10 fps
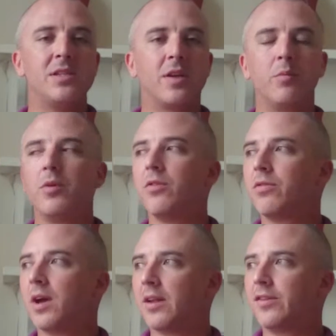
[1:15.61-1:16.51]
It can remove
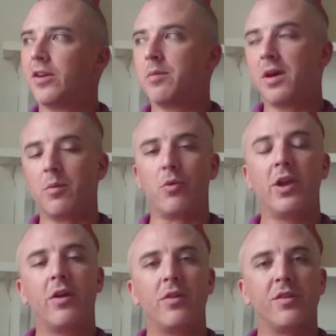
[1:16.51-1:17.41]
a certain amount of marine
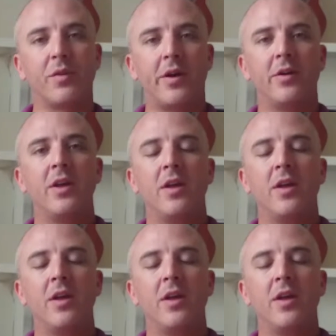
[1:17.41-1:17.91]
growth as well,